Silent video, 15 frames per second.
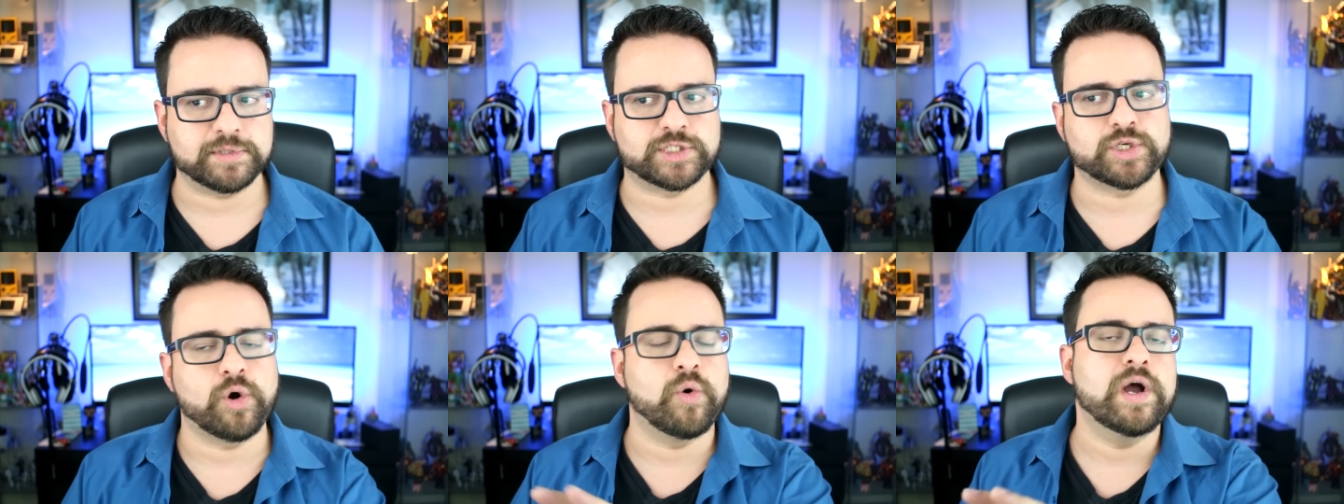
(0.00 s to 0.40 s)

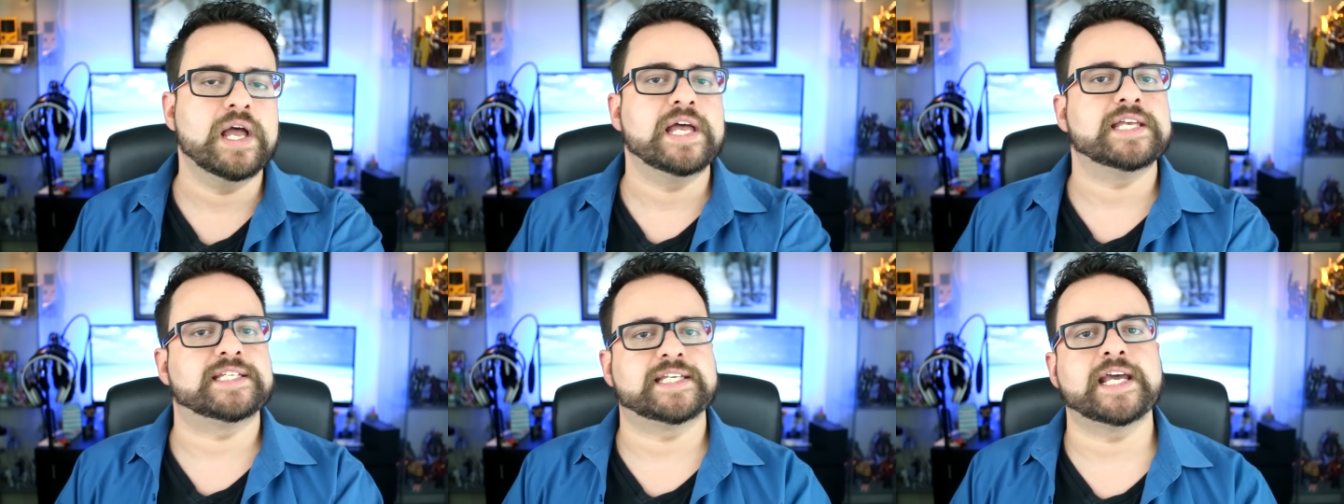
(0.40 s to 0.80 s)
So
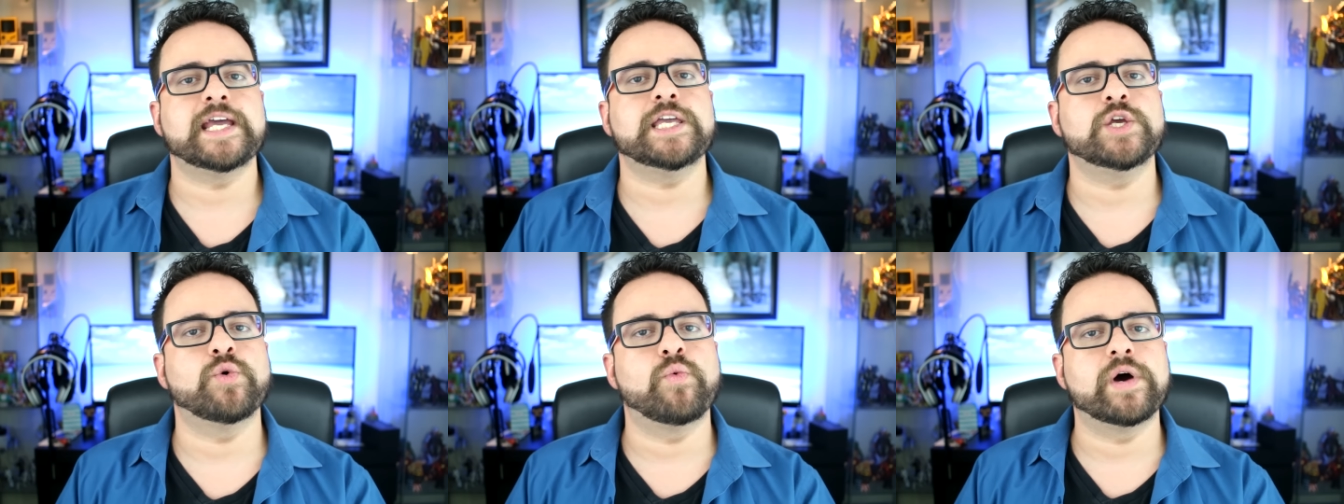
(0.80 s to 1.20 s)
say
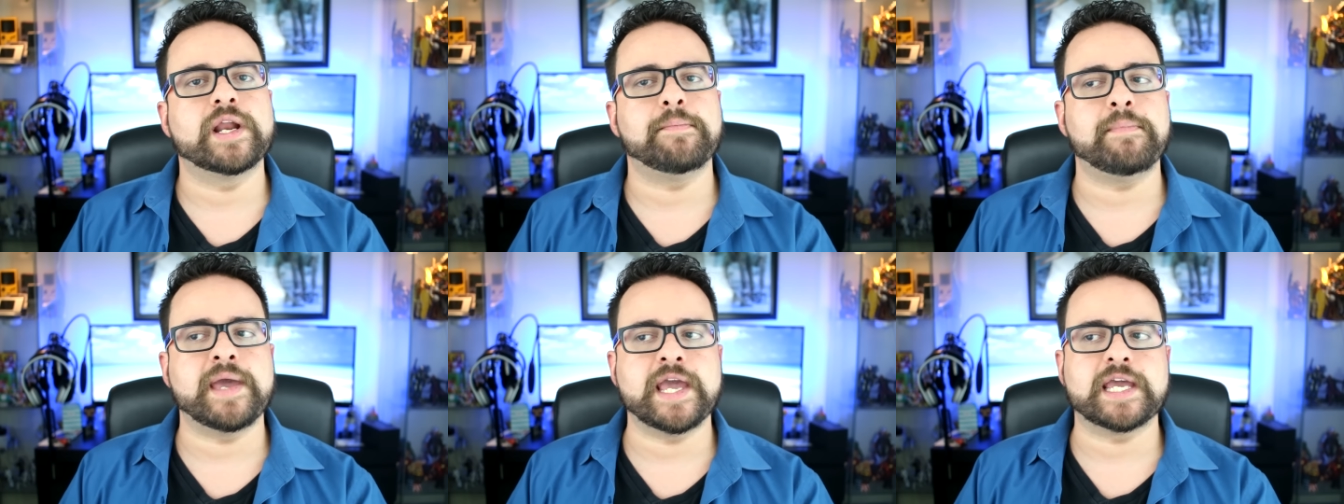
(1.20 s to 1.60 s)
you want to
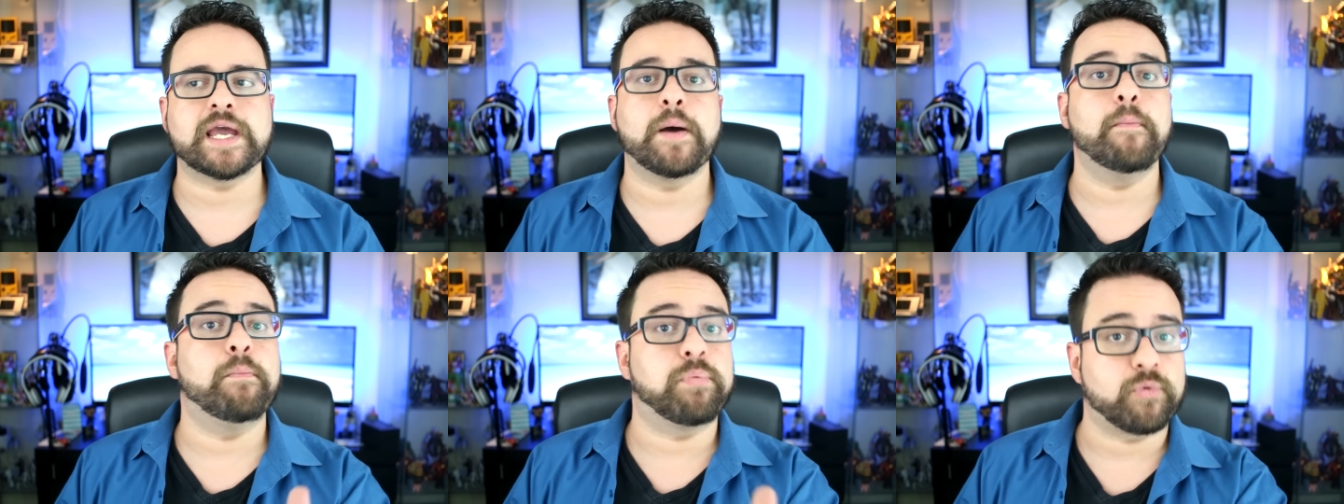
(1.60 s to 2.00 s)
make
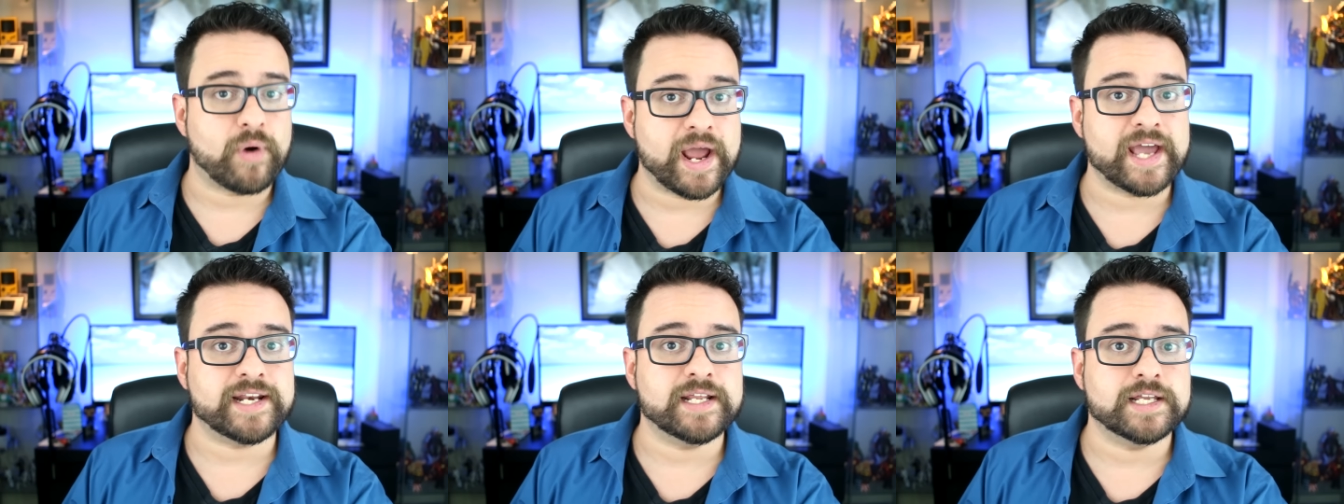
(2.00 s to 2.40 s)

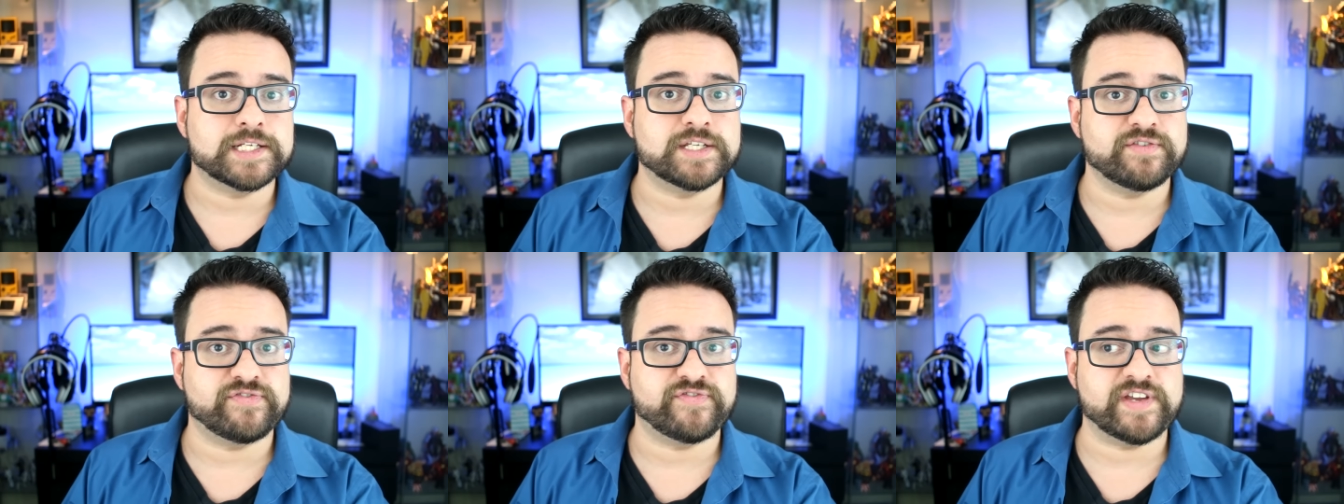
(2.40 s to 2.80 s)
bread
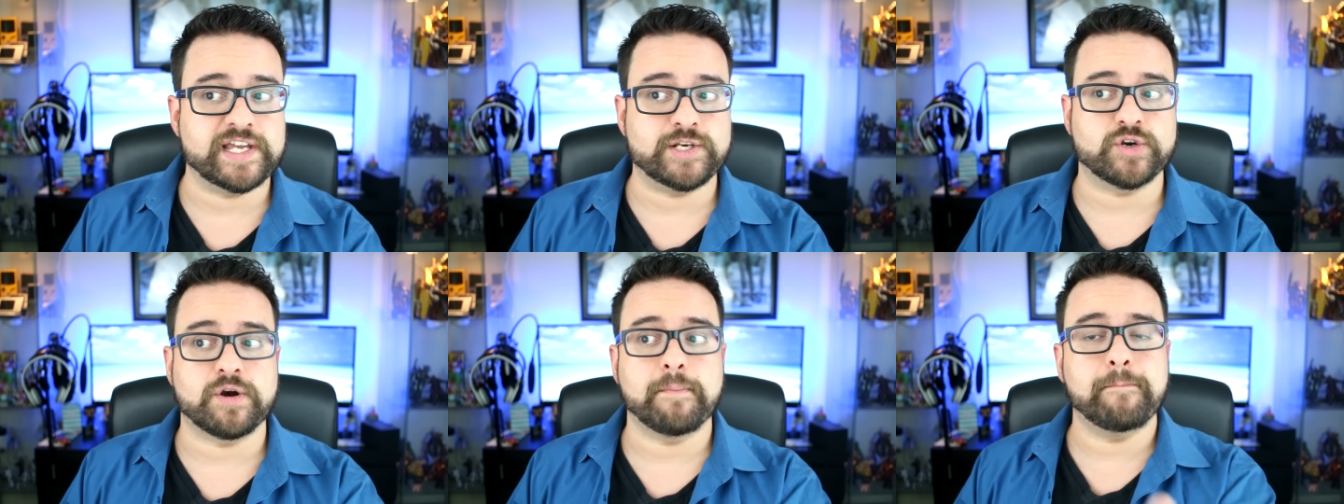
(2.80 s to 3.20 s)
to
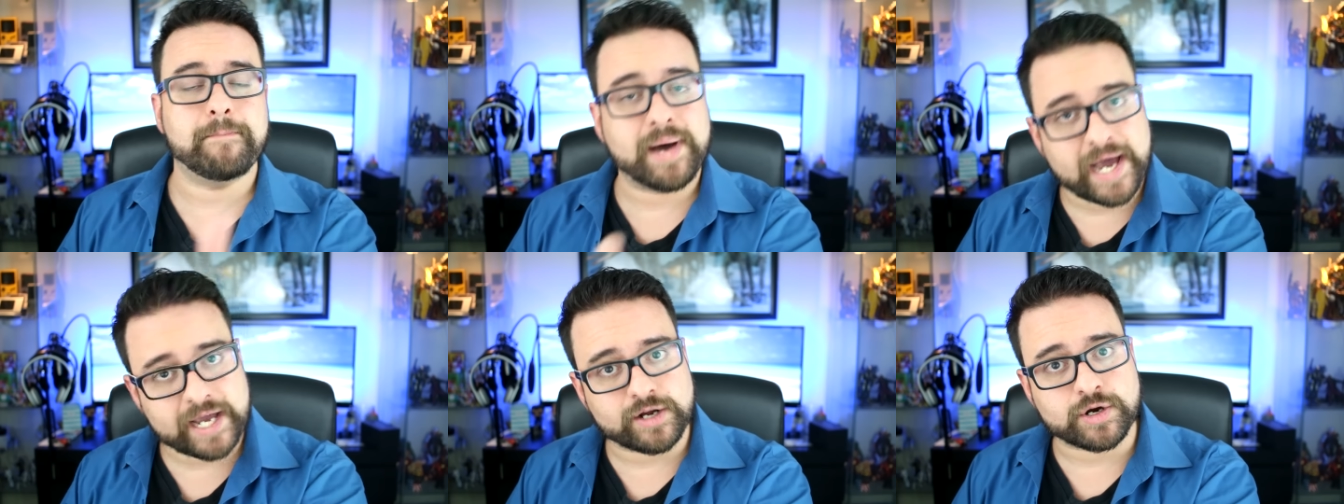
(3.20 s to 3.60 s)
feed your
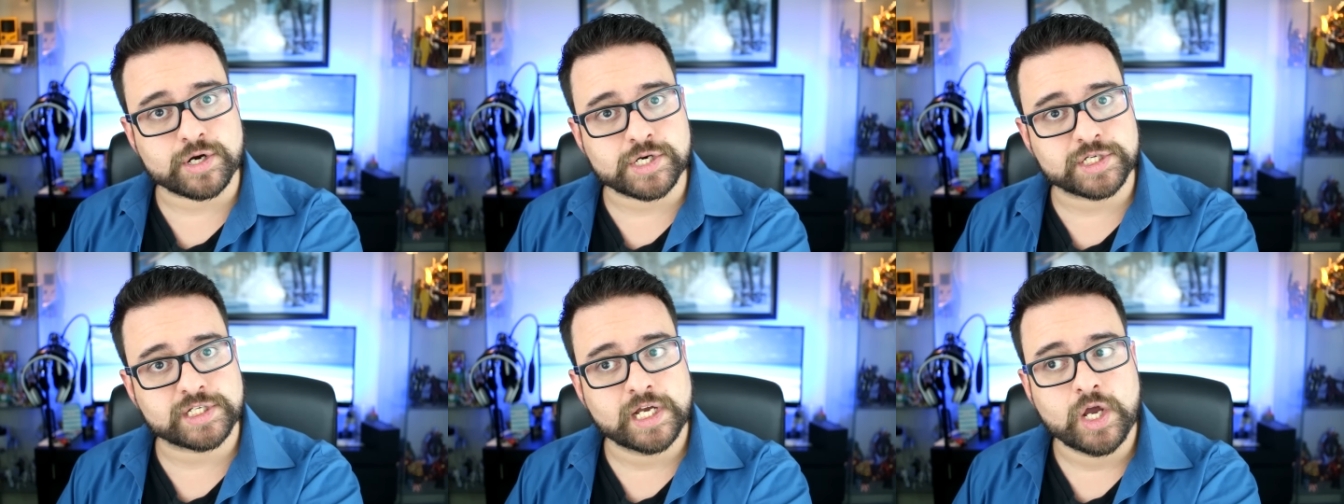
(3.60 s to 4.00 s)

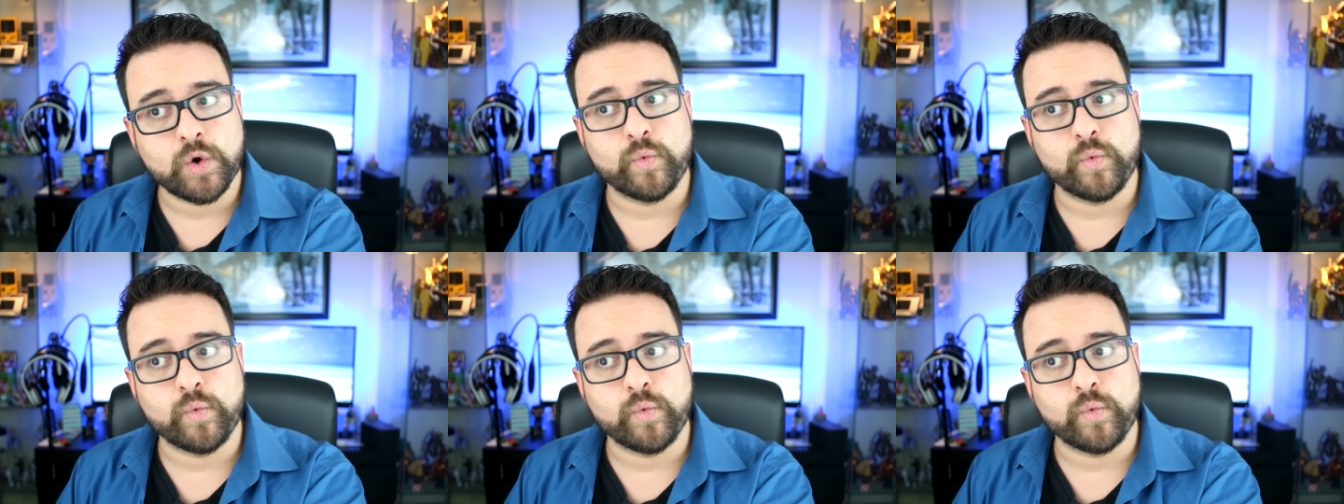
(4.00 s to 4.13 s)
miners,